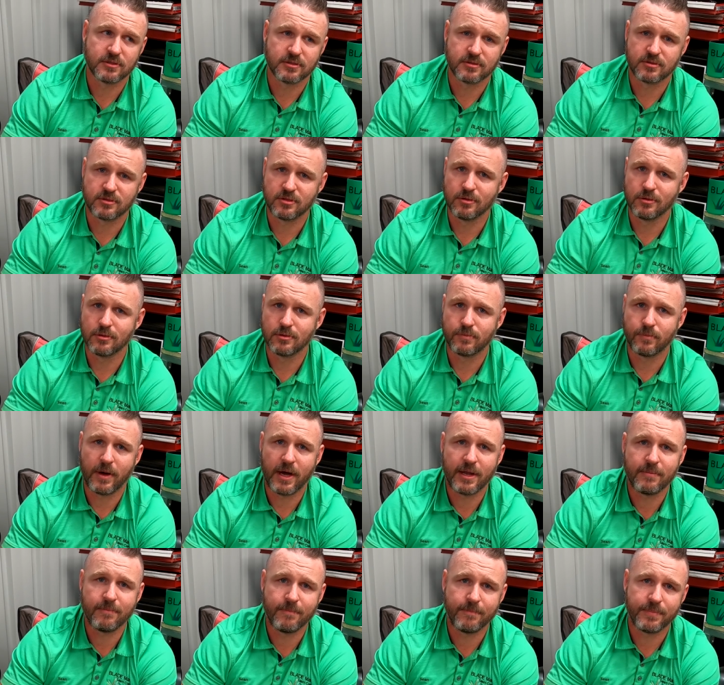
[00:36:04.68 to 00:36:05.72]
of just choose
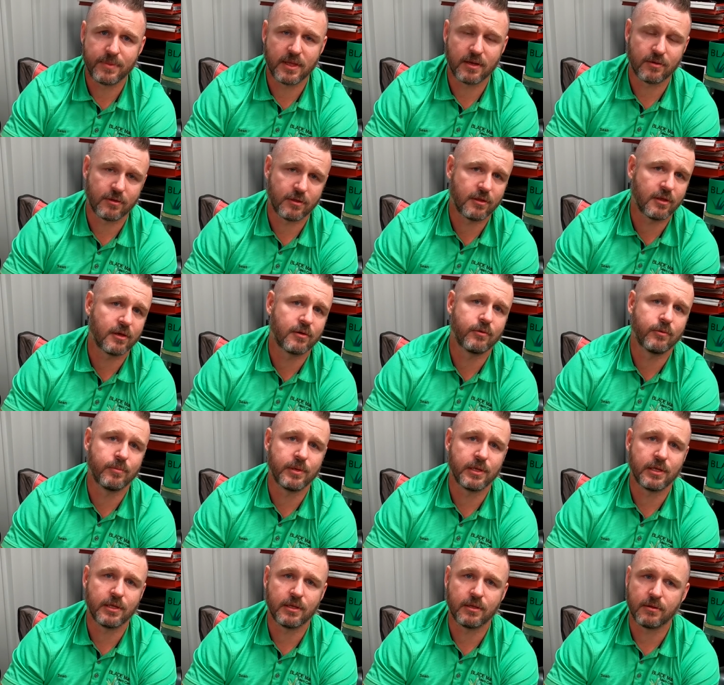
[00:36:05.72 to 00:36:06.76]
one that I think will
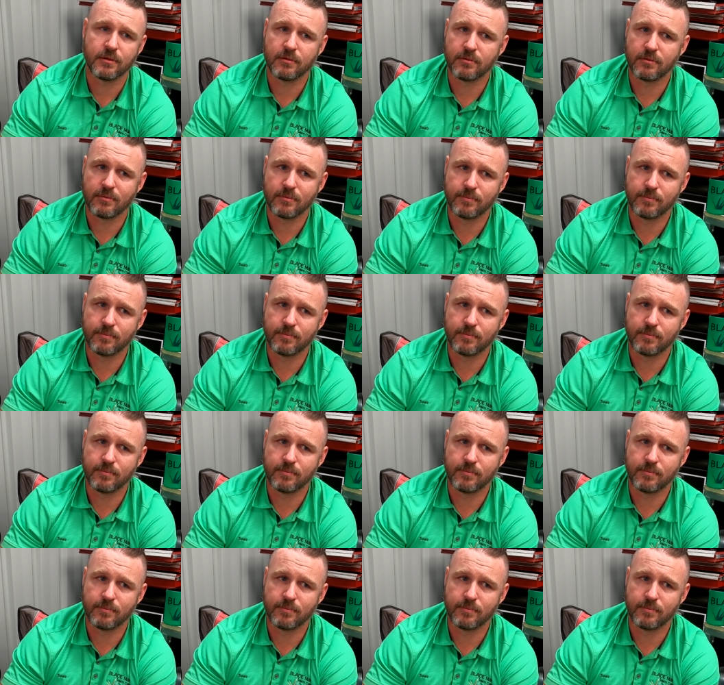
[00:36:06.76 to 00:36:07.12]
be